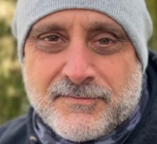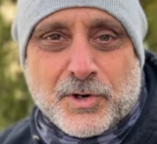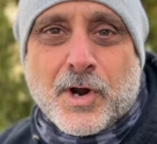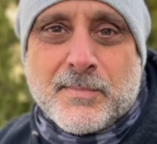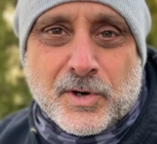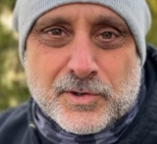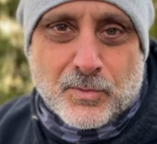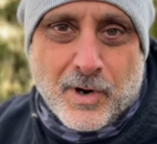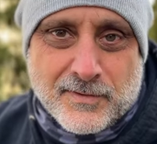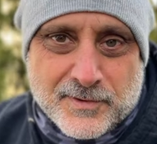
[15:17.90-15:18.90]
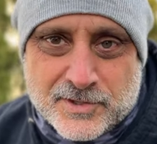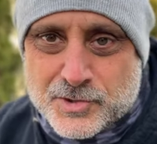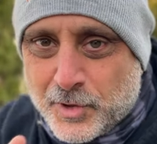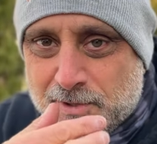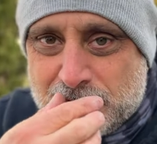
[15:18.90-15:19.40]
If your hubby or your wife, you
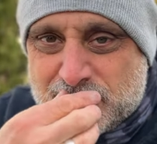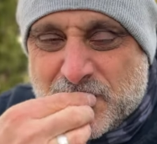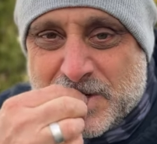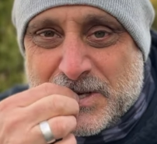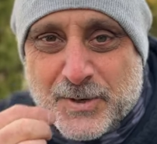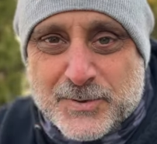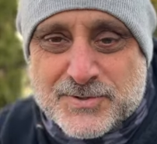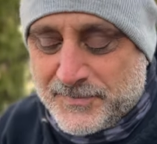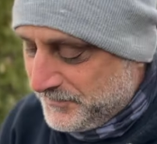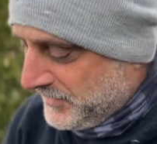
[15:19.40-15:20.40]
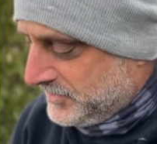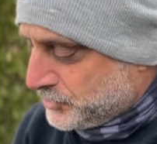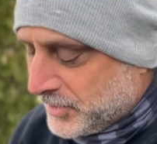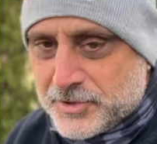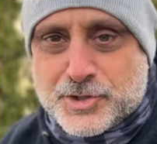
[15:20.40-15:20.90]
enjoy these videos,
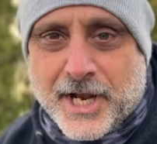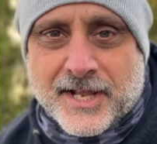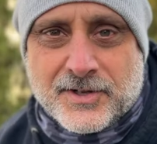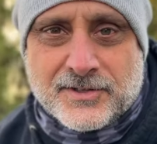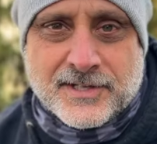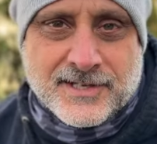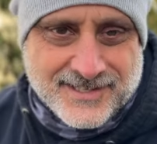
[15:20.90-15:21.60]
enjoy the channel,